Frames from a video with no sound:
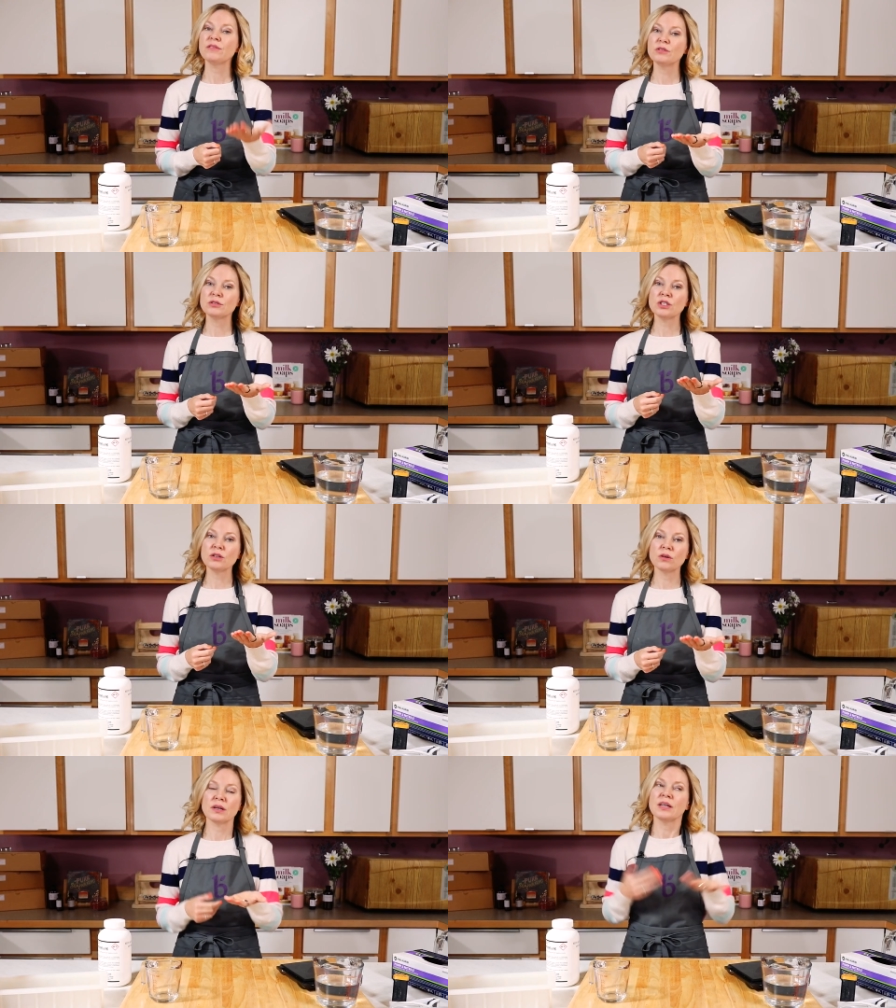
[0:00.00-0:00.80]
If you
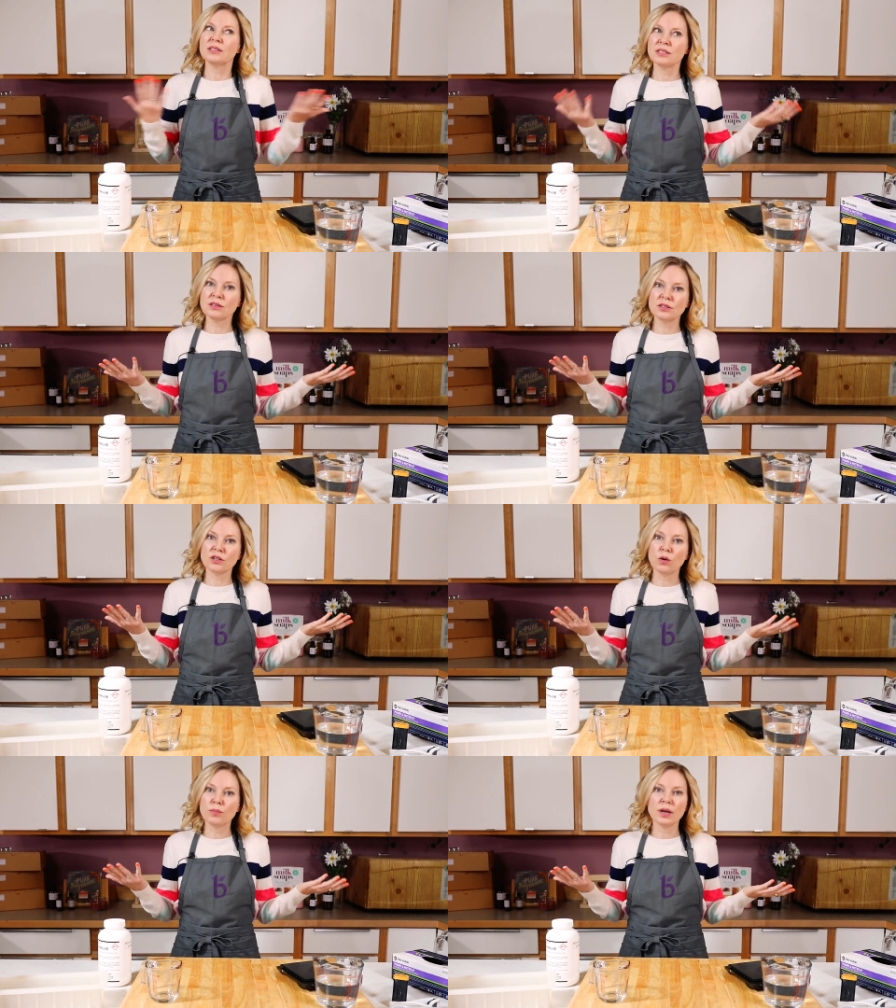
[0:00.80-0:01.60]
do, it's still
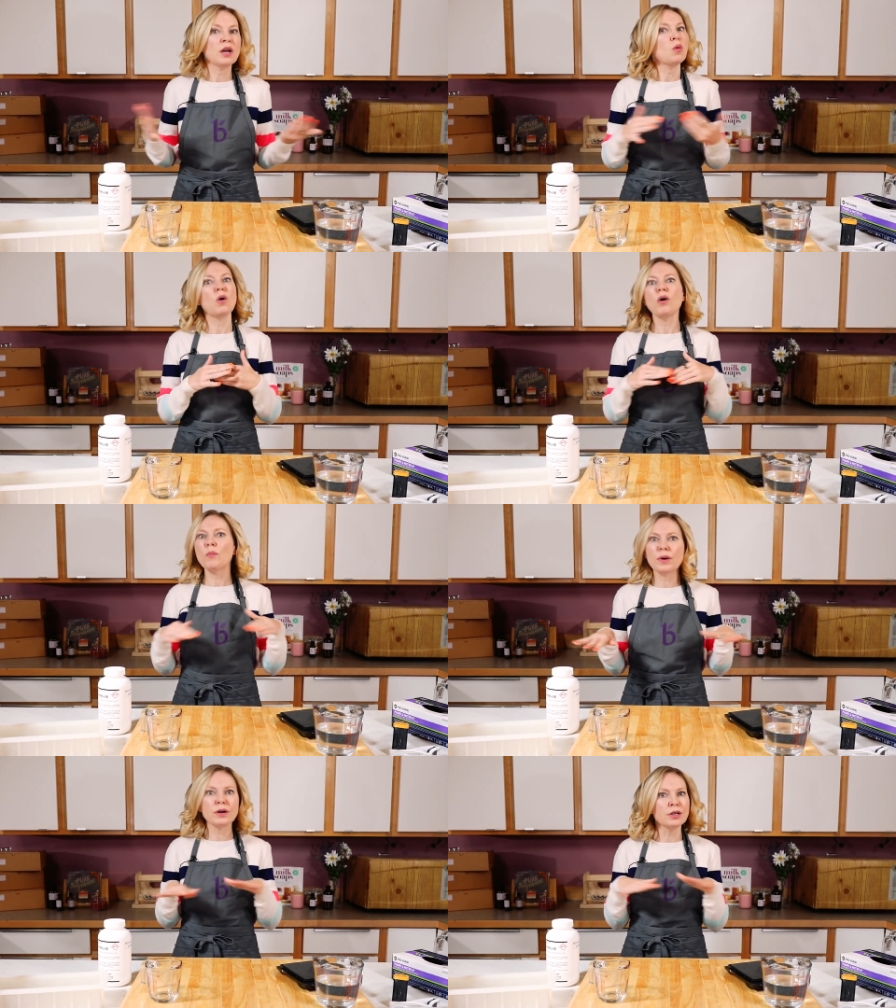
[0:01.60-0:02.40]
soap. It
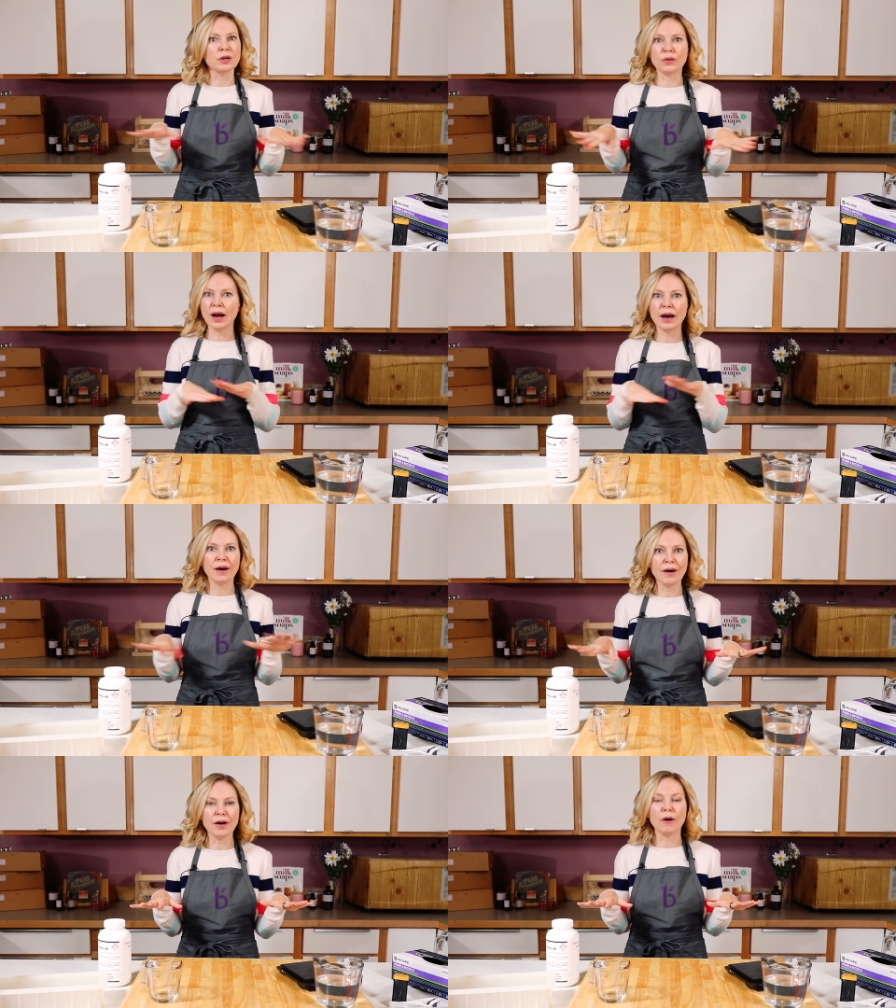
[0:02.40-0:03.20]
won't burn you at
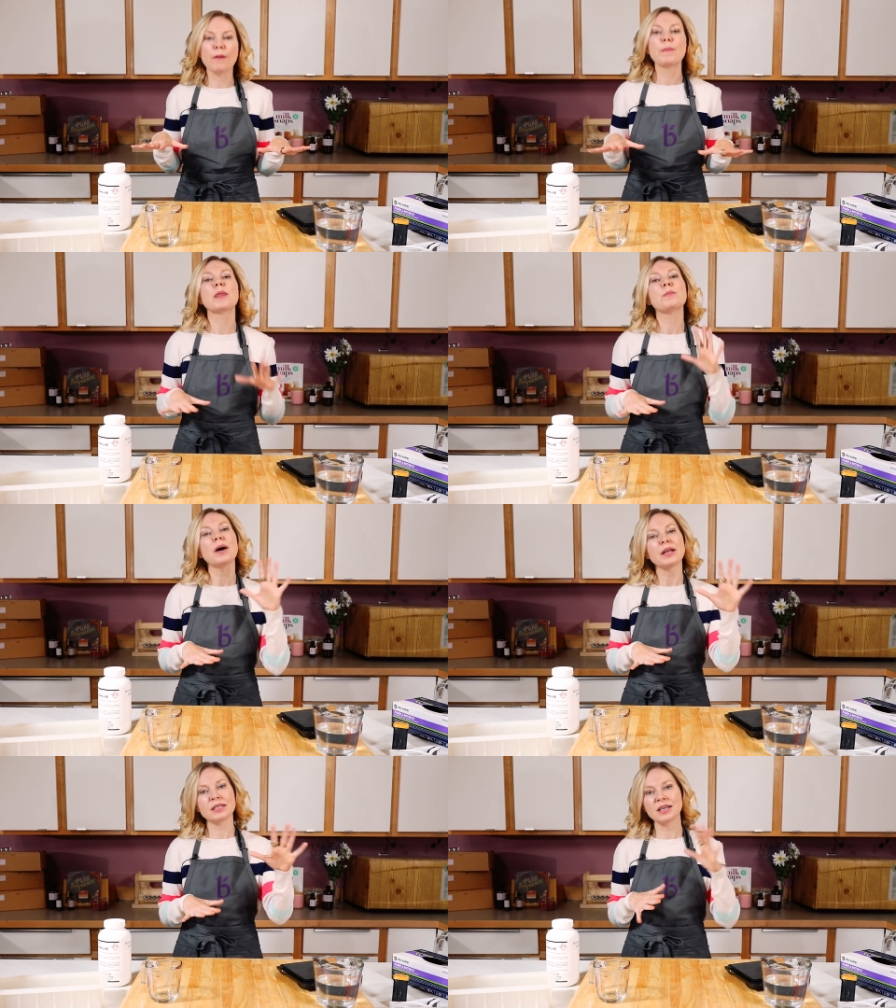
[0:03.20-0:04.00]
all,
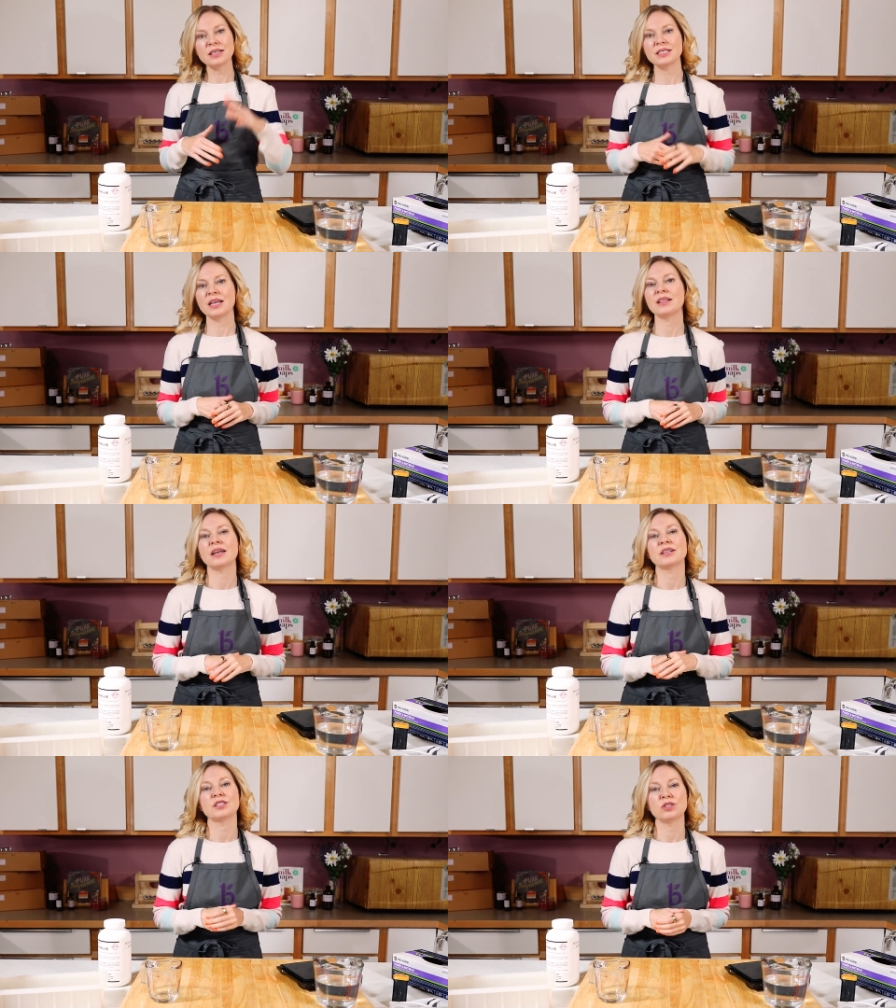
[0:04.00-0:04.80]
but it does take
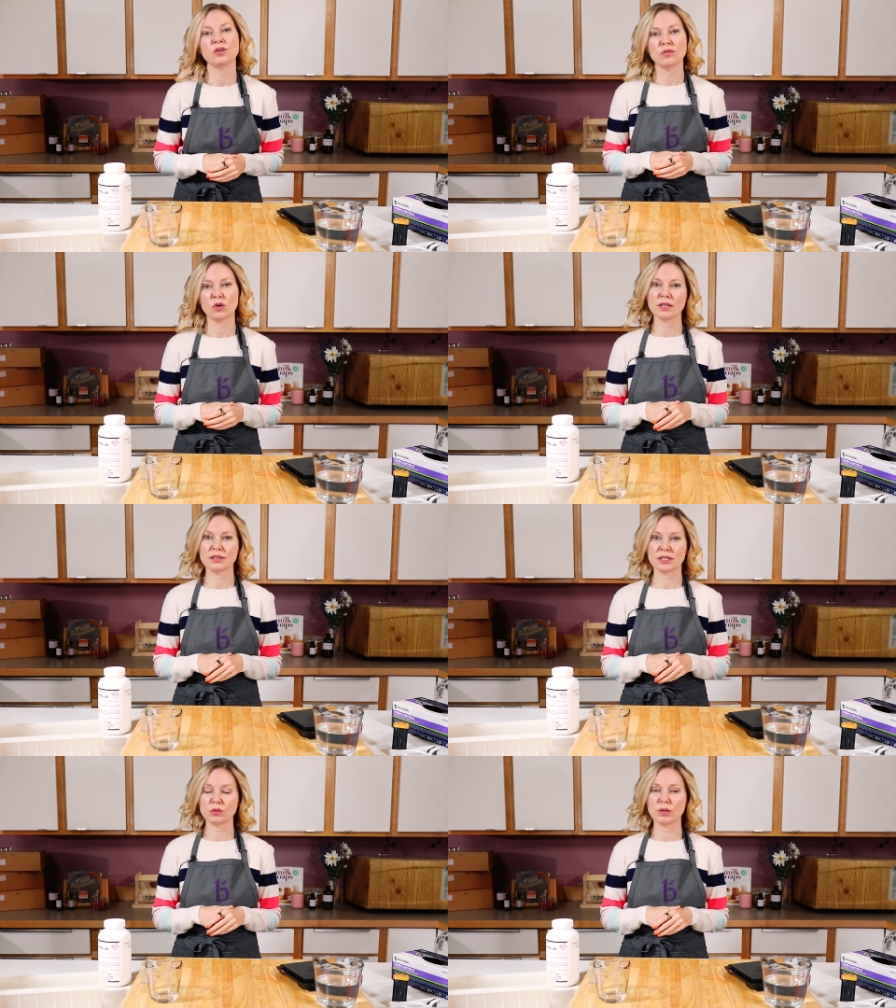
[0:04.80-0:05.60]
that additional 4 to
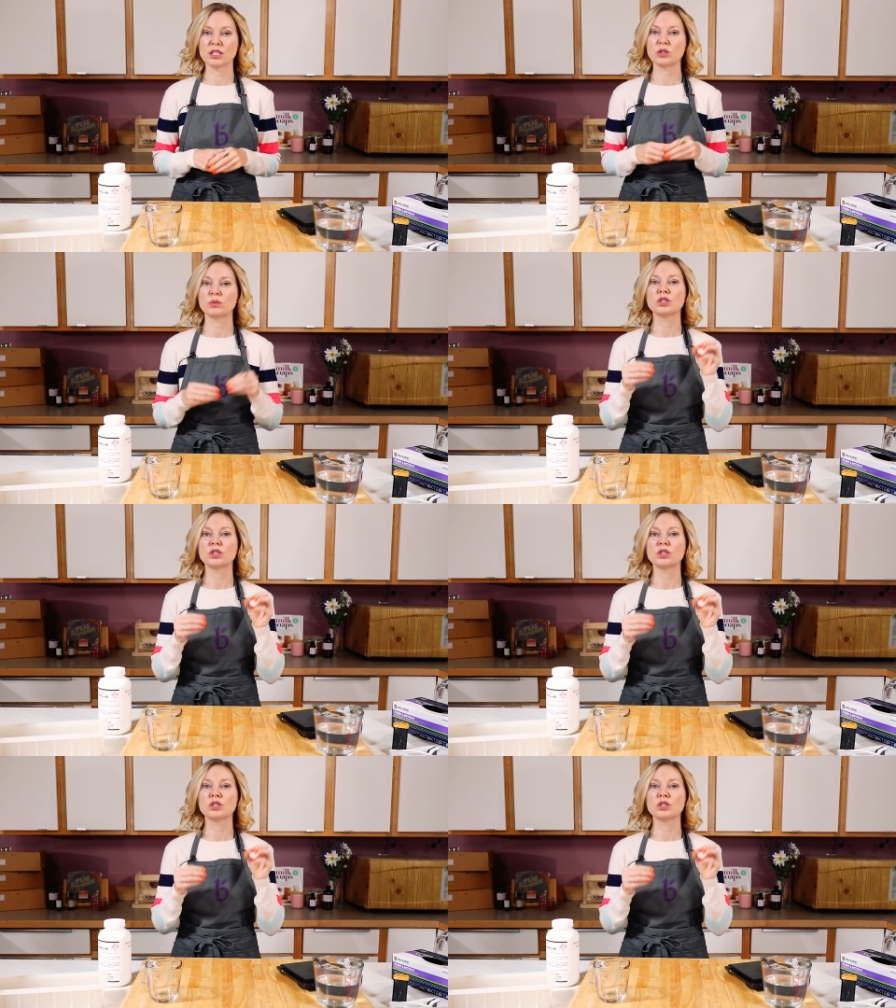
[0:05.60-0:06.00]
6 weeks to